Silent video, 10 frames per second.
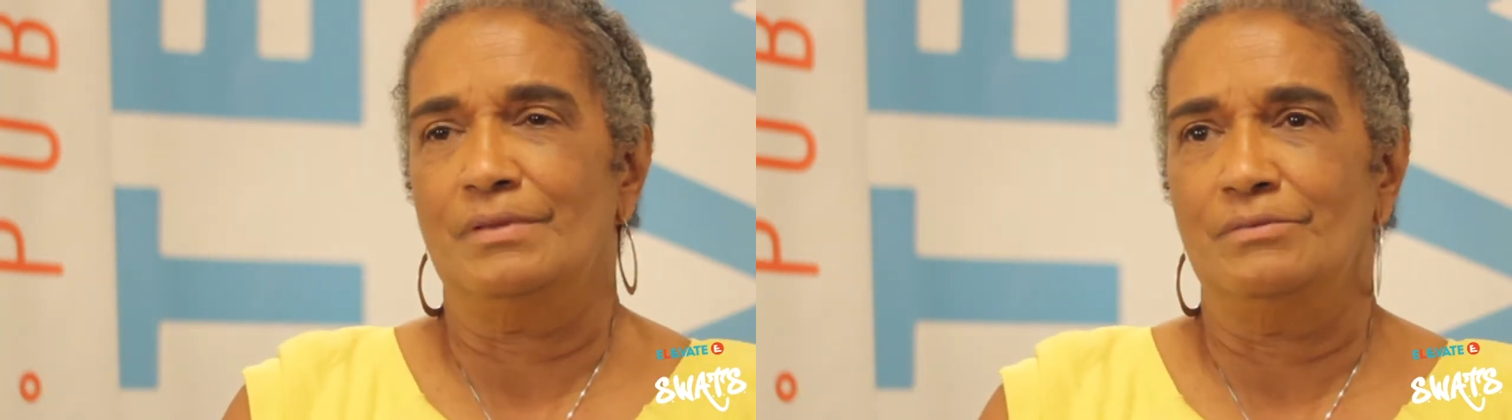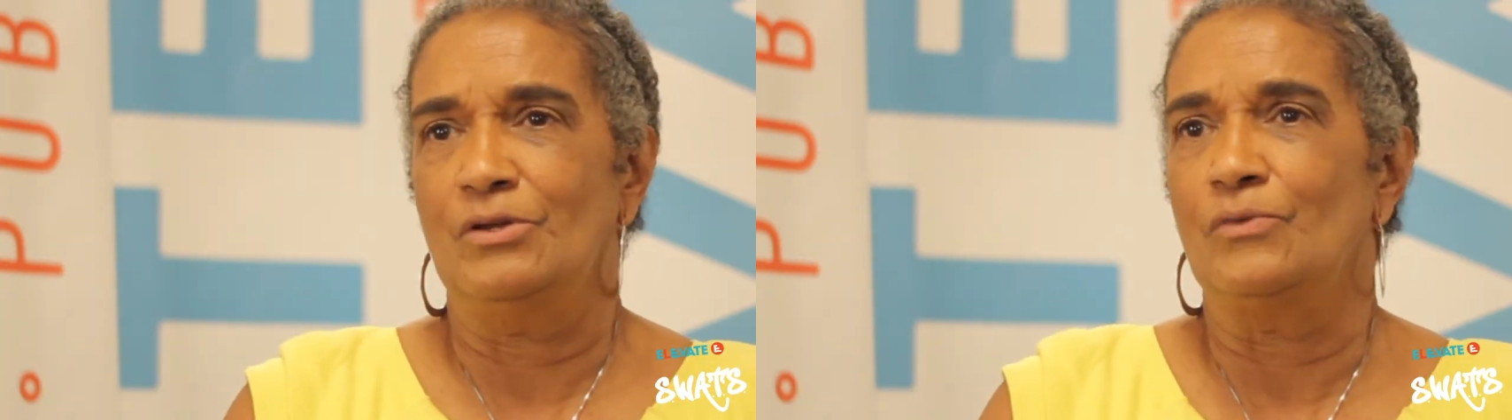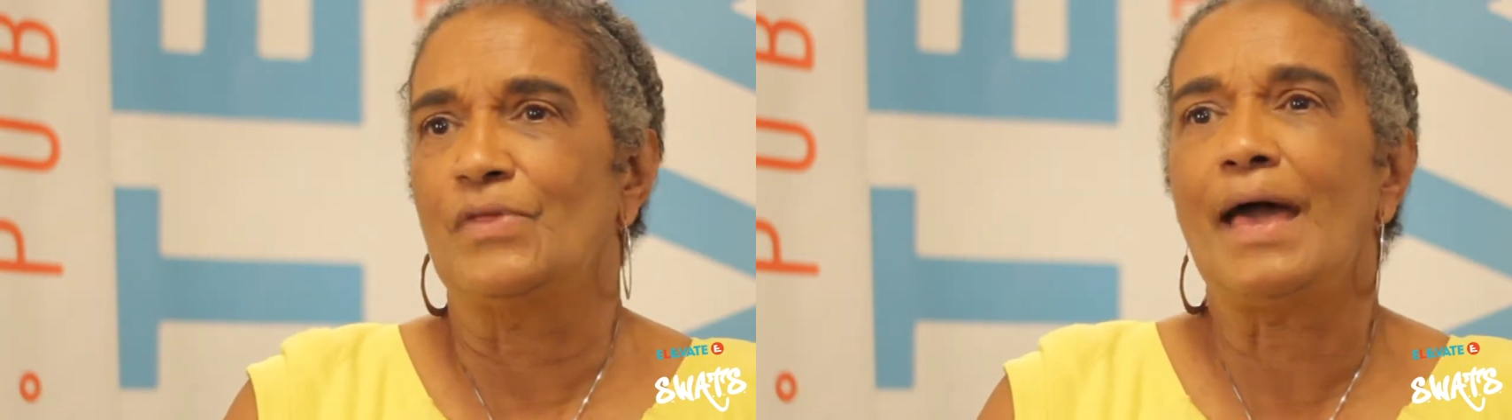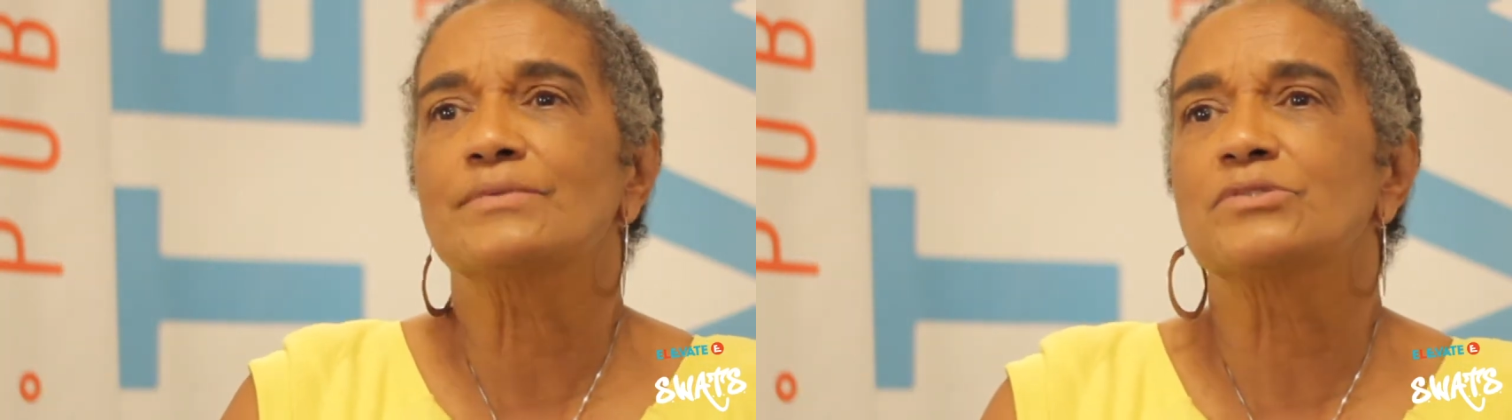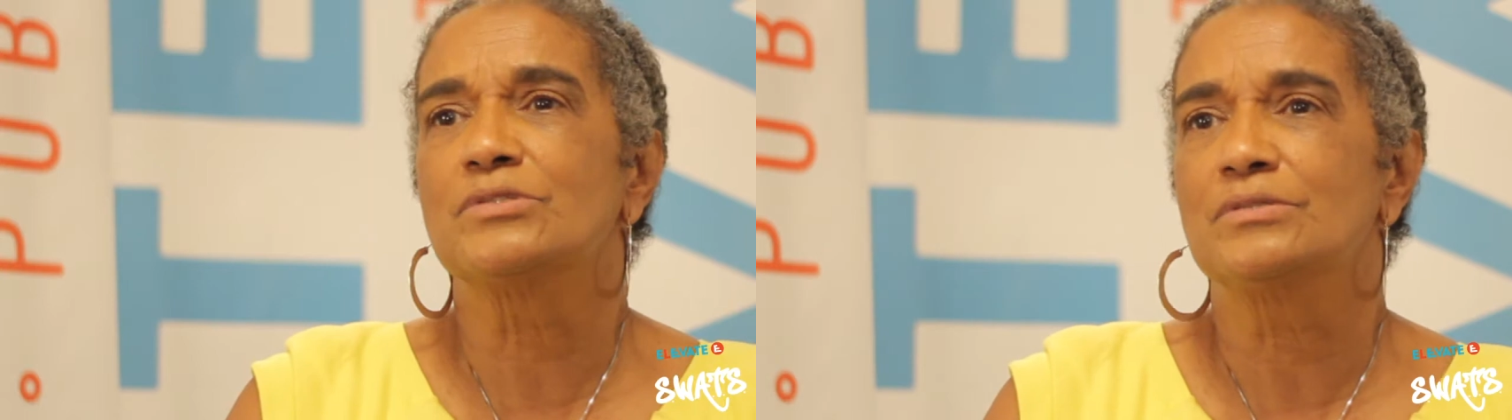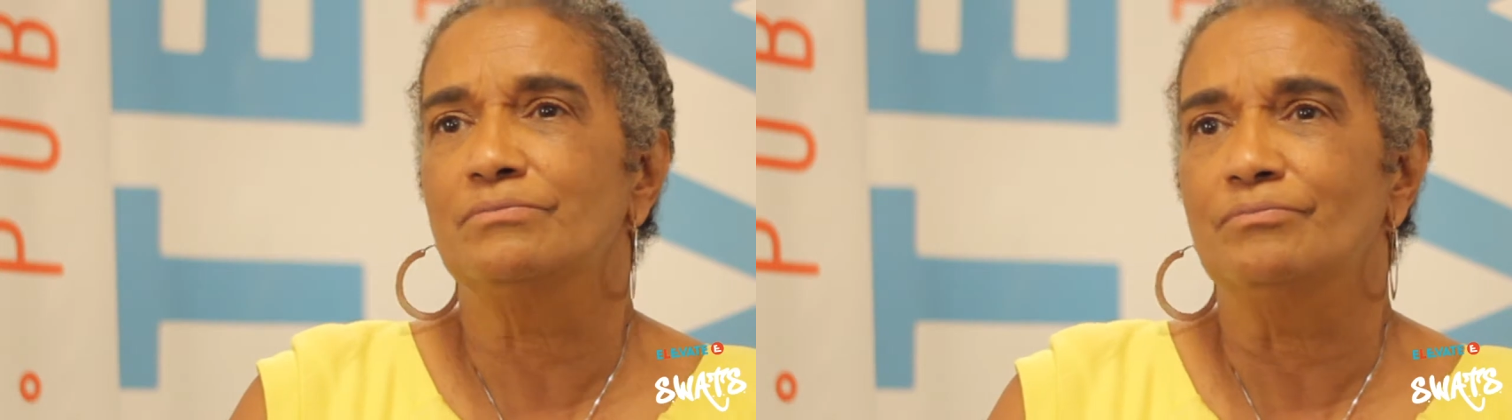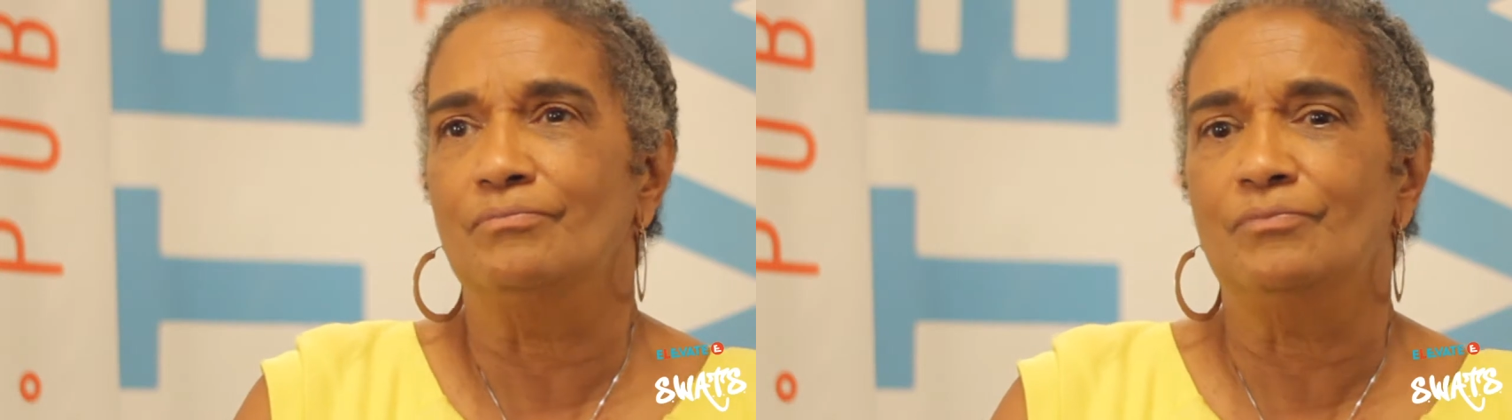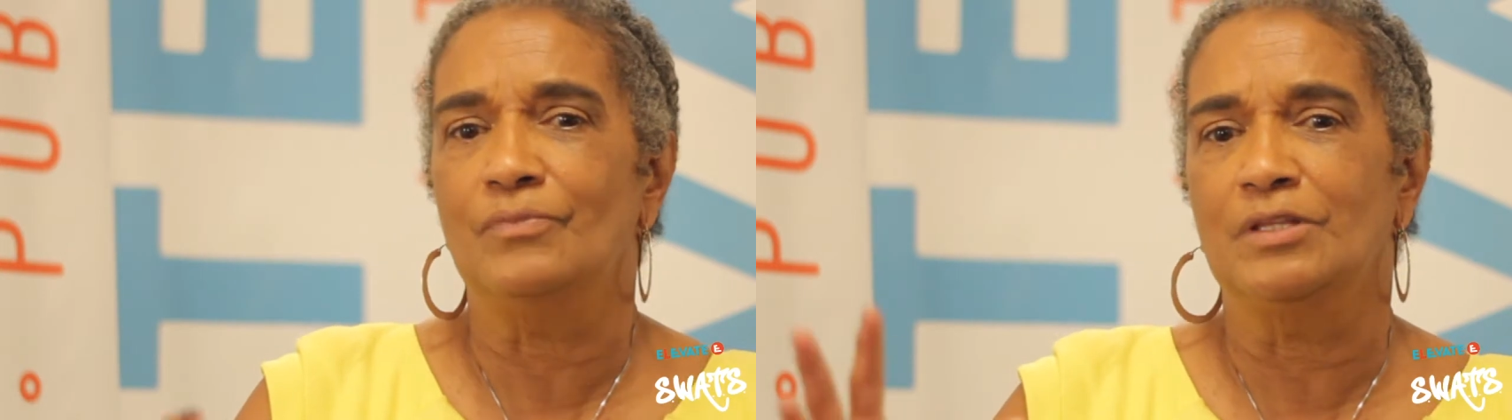You know, that's
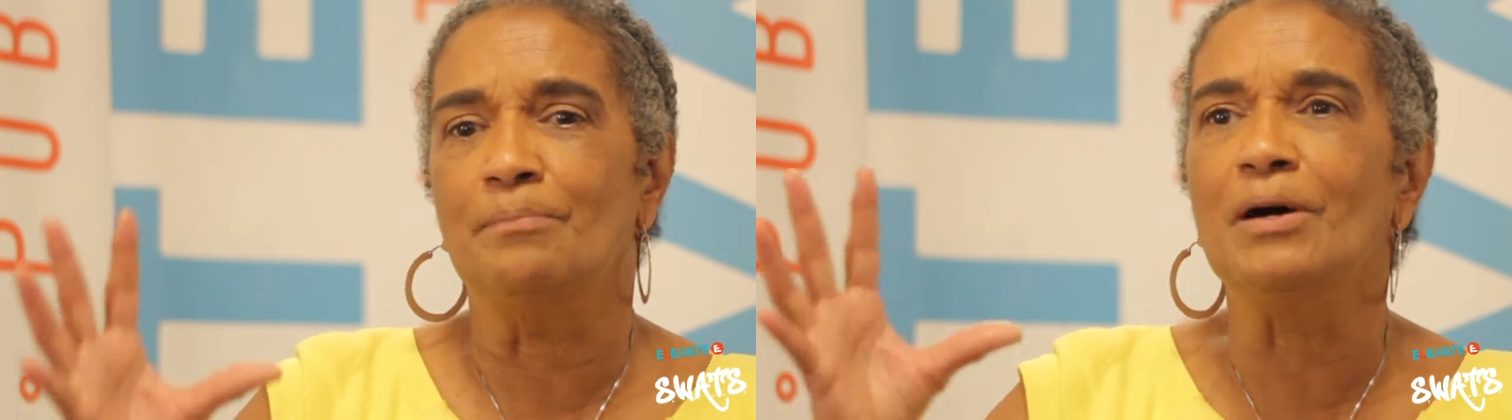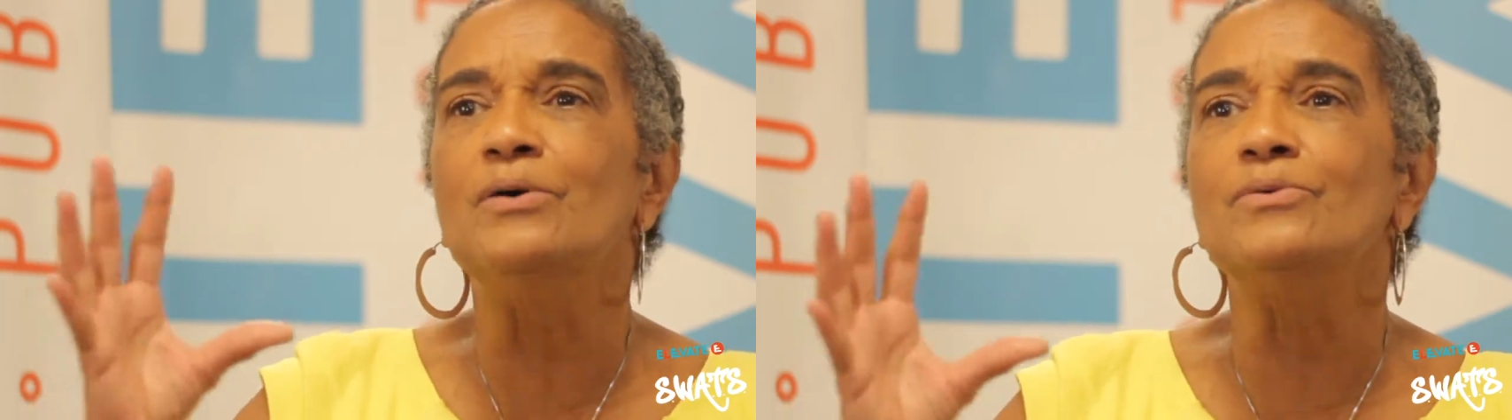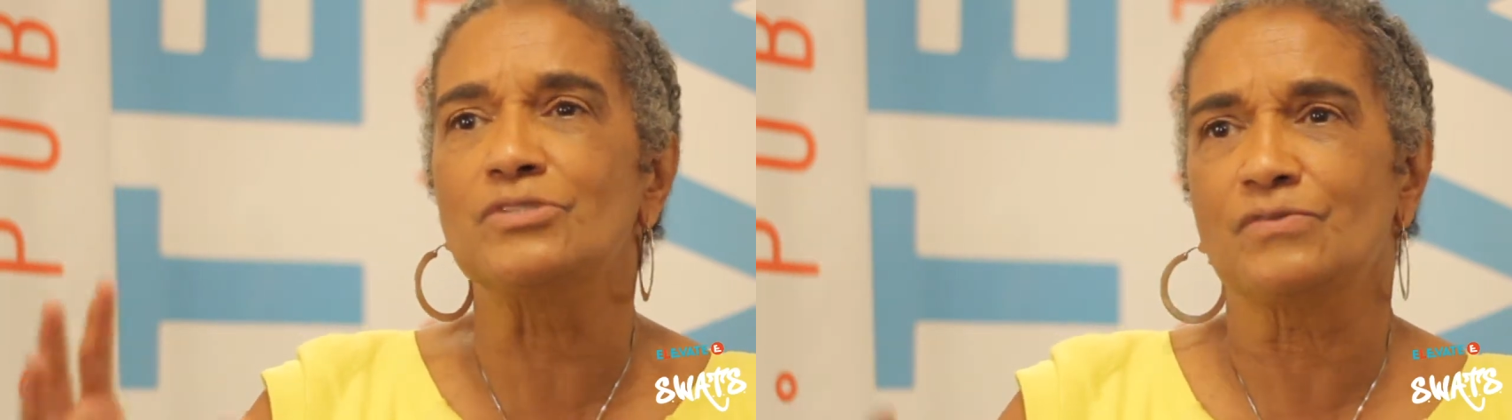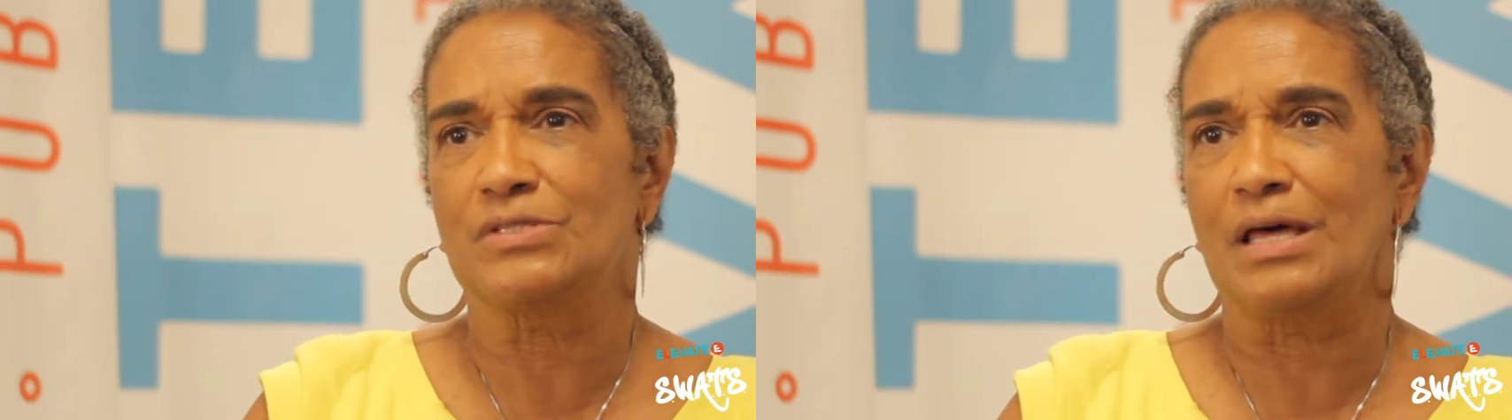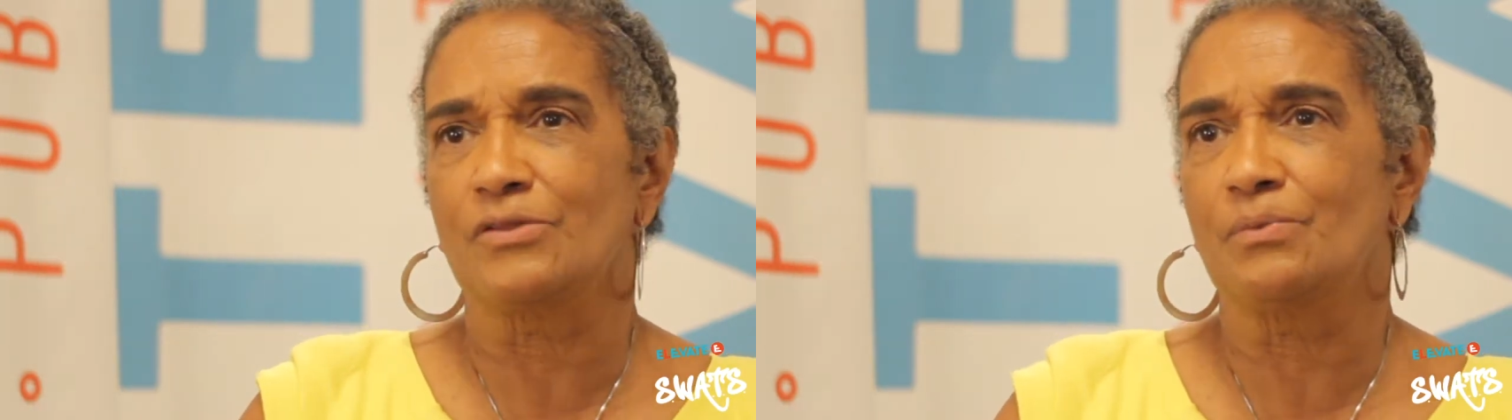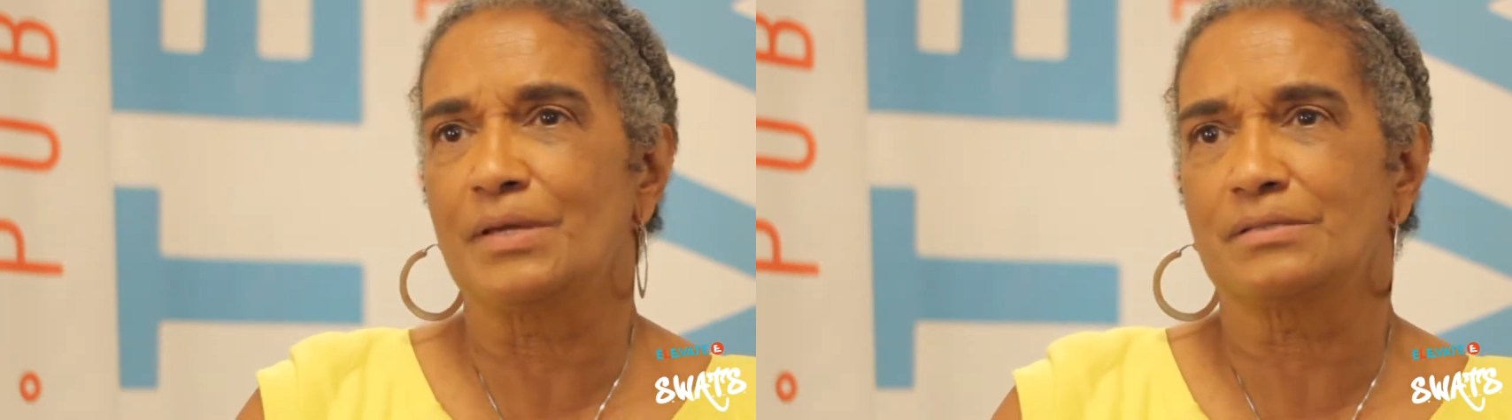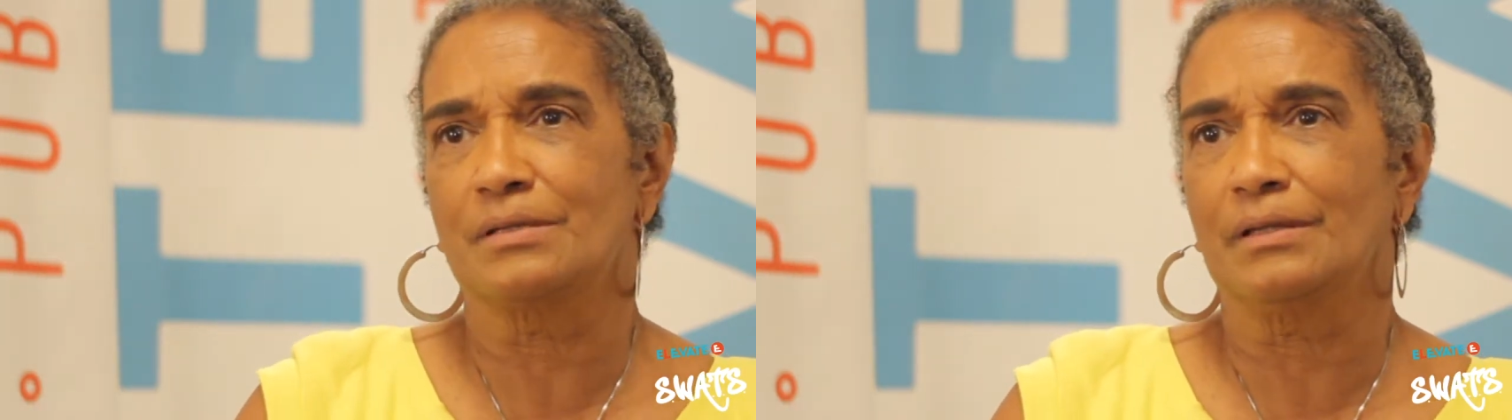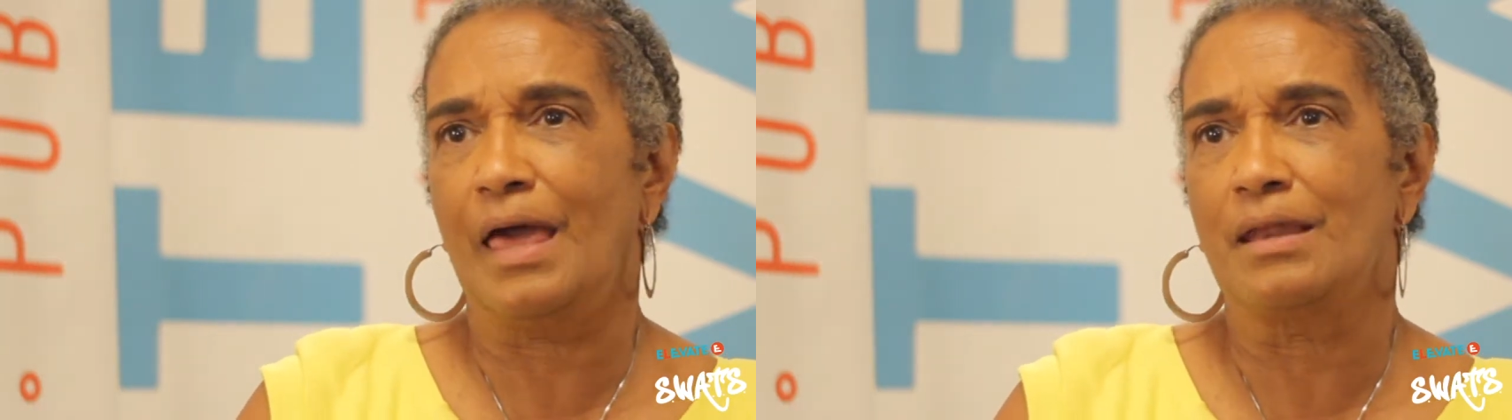the bones of Southwest
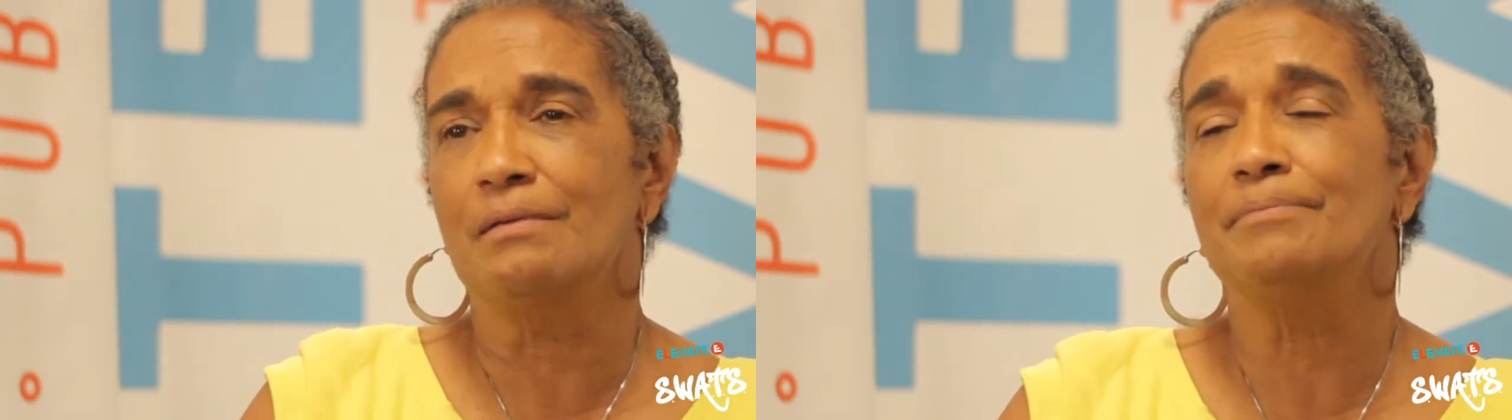Atlanta.